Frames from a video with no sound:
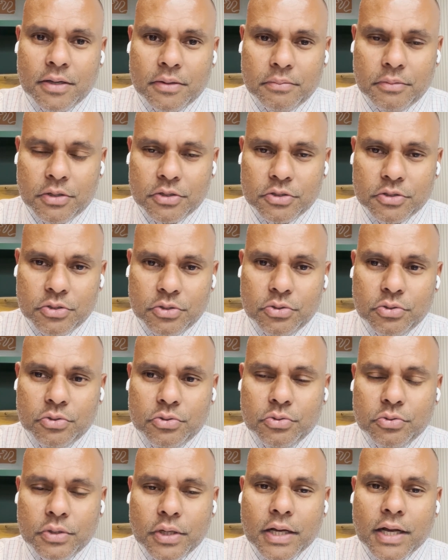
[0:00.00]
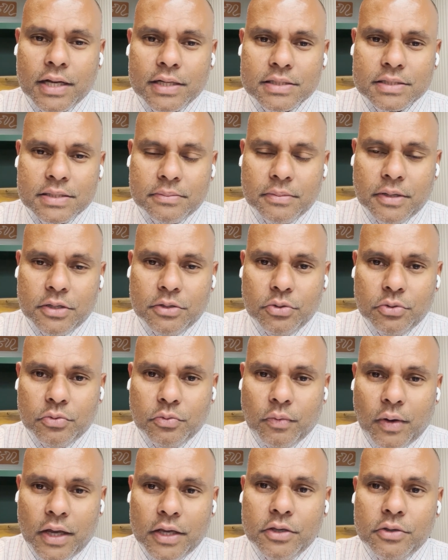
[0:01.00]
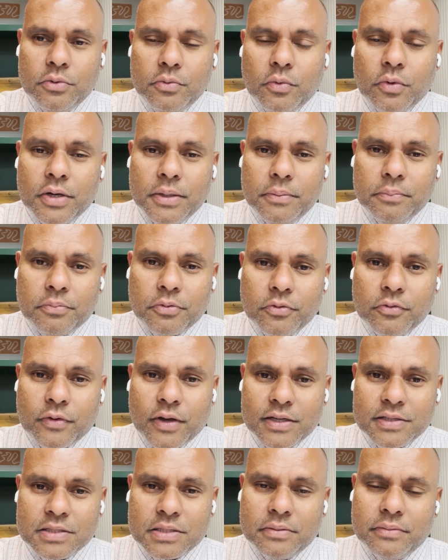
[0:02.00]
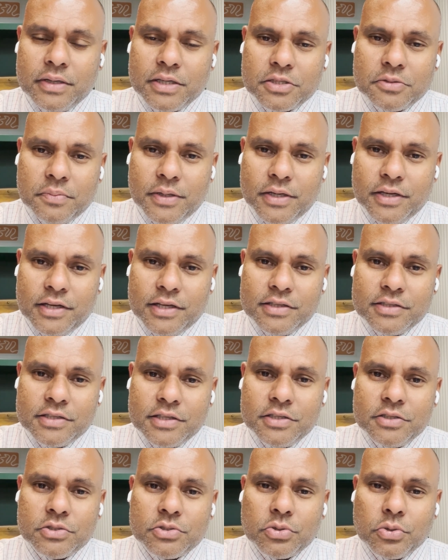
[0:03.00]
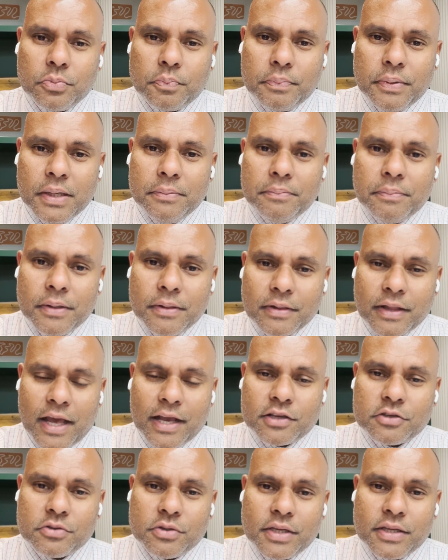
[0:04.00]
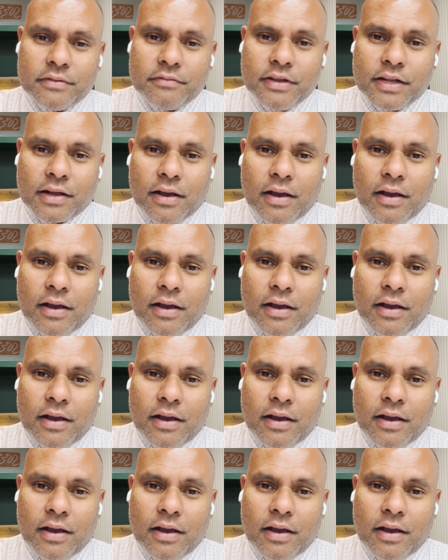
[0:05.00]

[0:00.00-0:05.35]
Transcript: because you do the customer, why you want to improve customer experience is so people actually will